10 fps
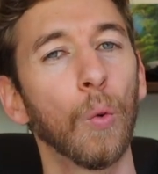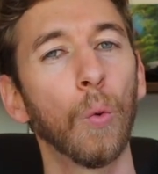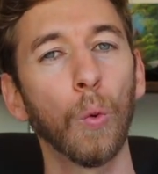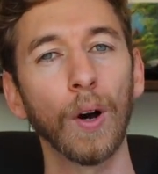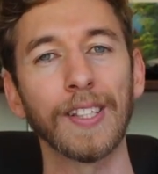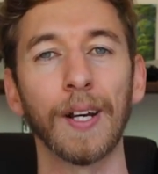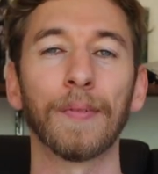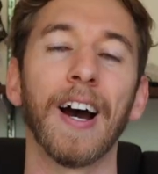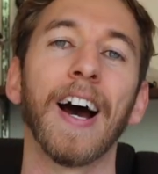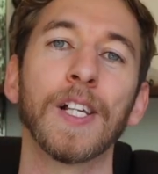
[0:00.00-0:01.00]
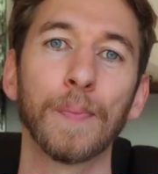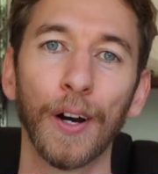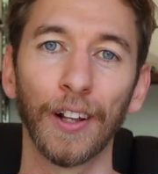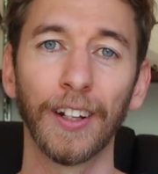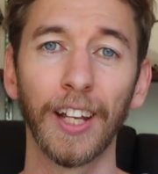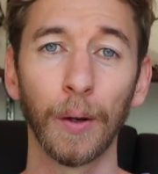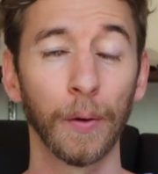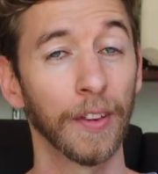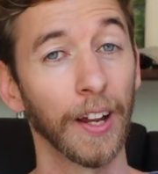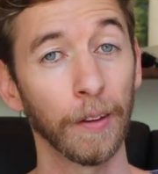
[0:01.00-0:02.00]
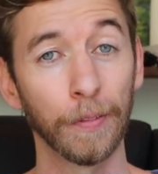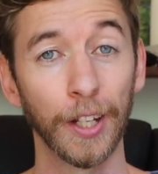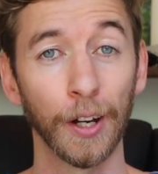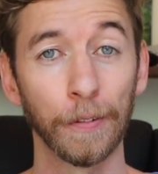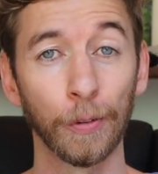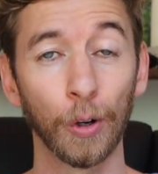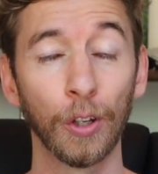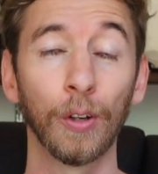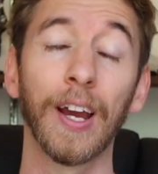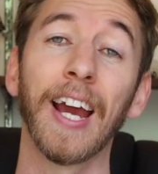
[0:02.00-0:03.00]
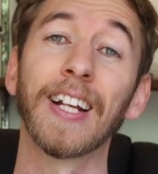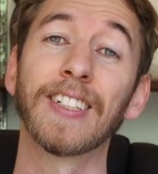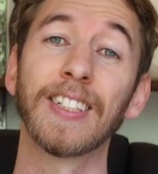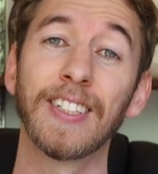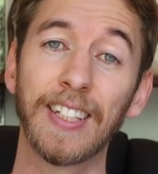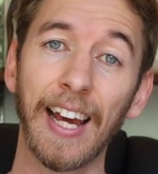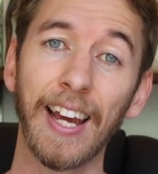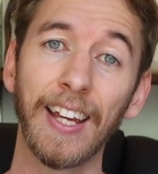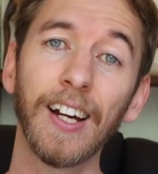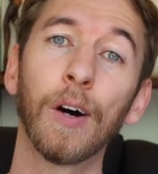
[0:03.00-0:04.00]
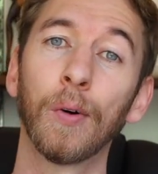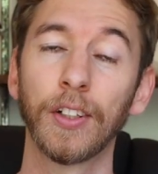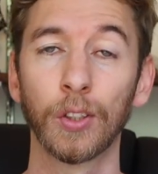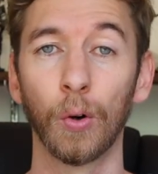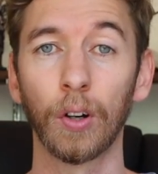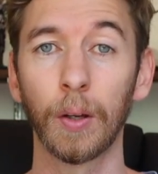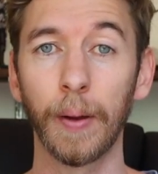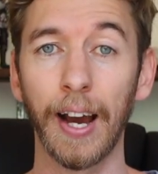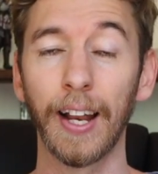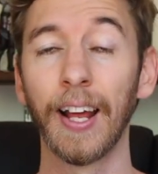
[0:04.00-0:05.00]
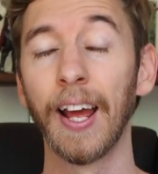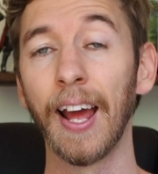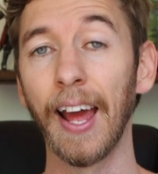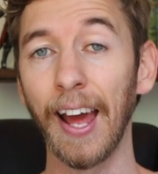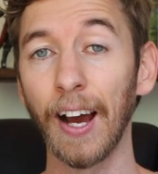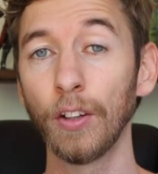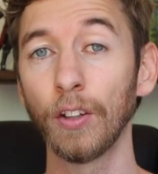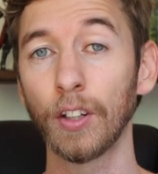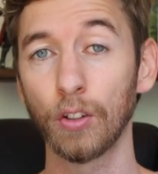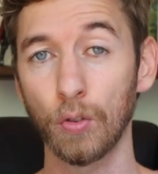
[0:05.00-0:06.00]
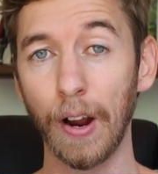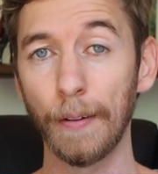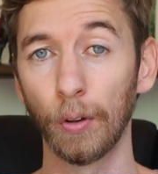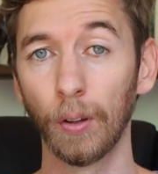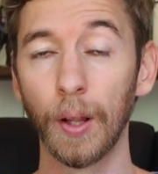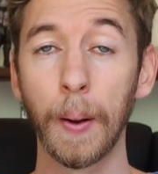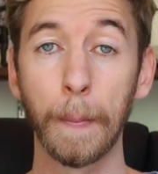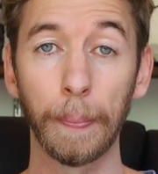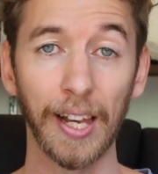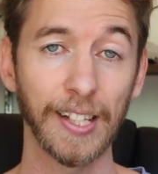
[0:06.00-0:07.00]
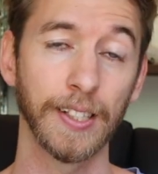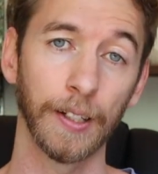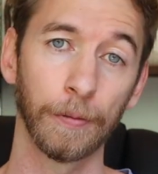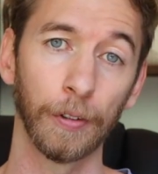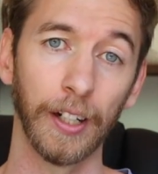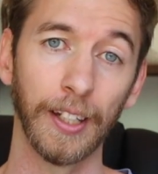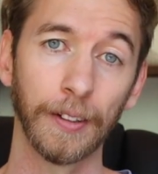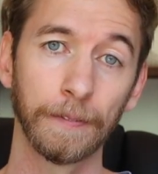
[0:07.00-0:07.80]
What's up guys, Perlin here with another video for you, and today I want to talk about how you can travel plastic free.